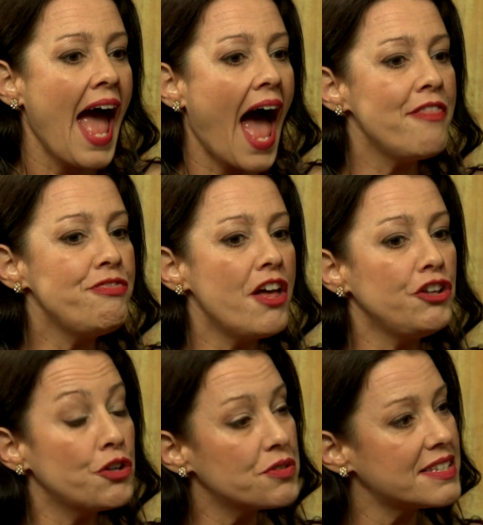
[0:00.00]
And then
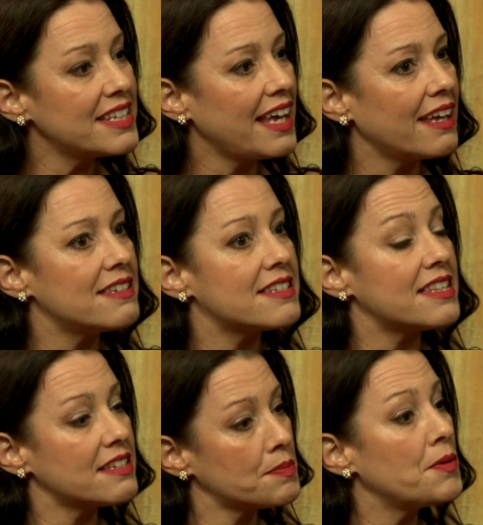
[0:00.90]
you see, is
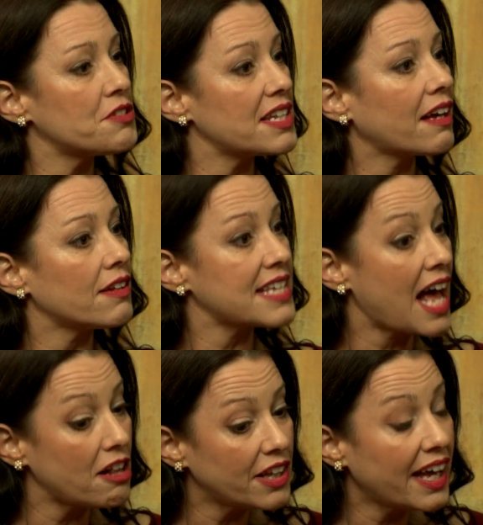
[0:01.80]
this music
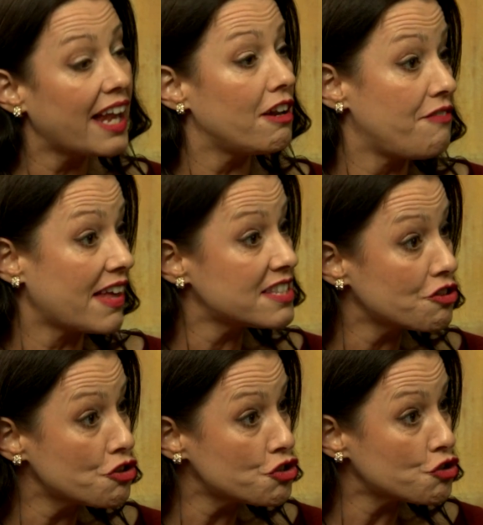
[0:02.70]
telling and
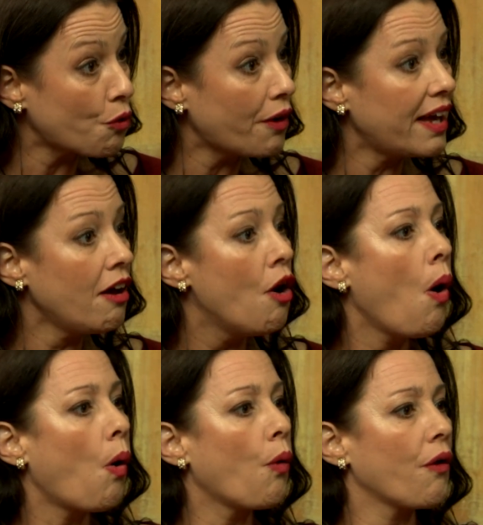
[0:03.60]
advancing the story,
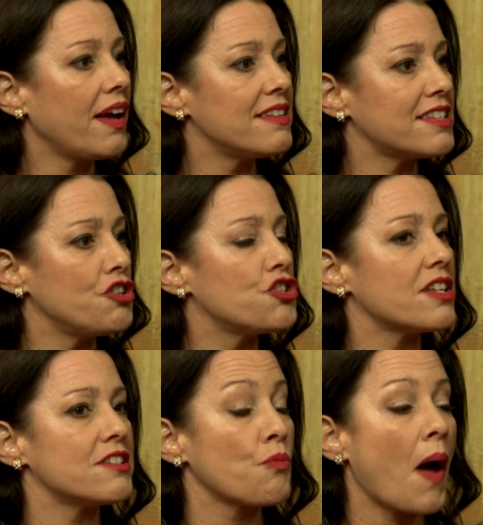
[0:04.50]
or is it
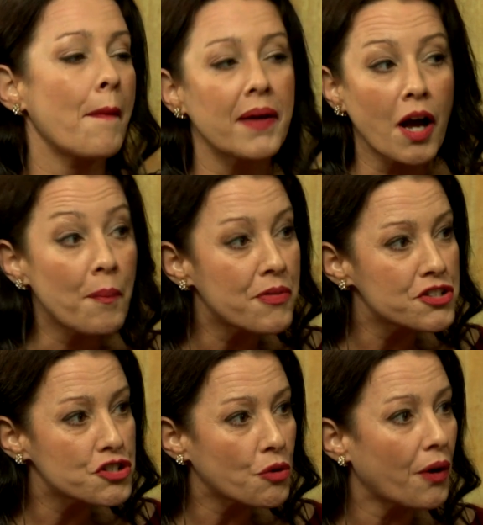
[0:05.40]
just wrapping up the
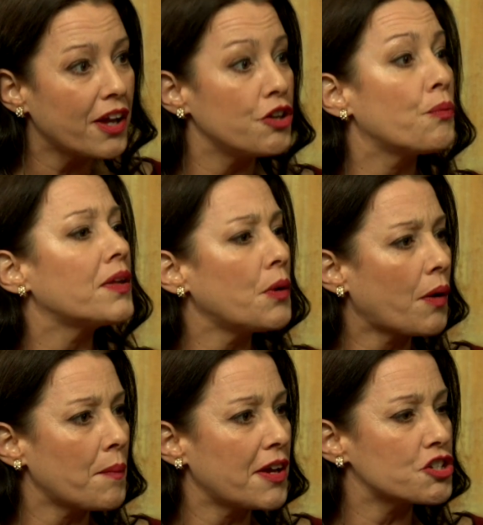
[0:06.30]
story? You really want
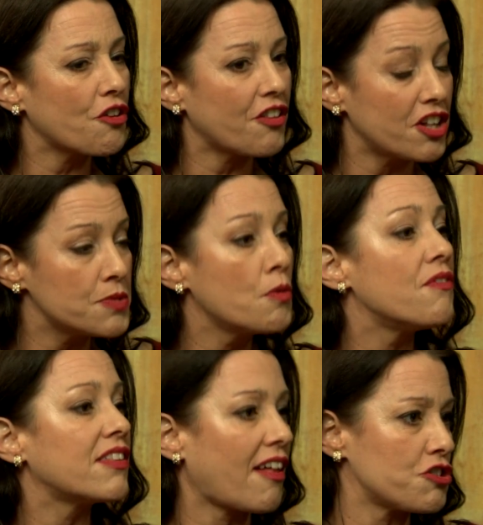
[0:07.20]
to make sure that it's
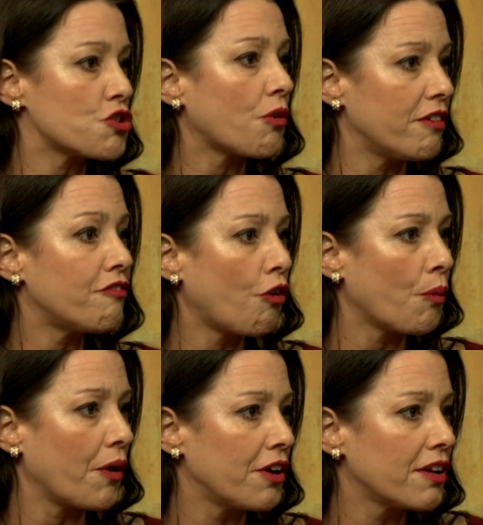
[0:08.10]
moving that story
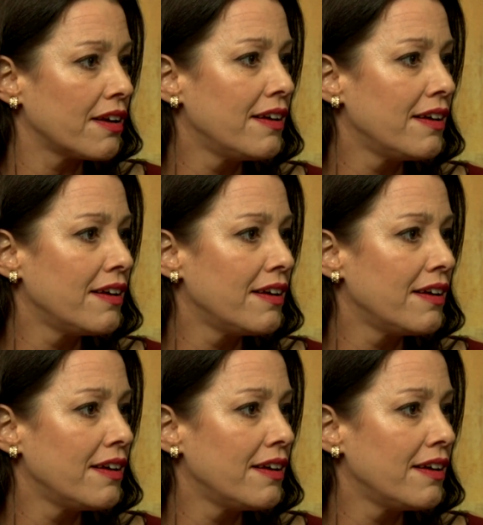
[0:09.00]
forward.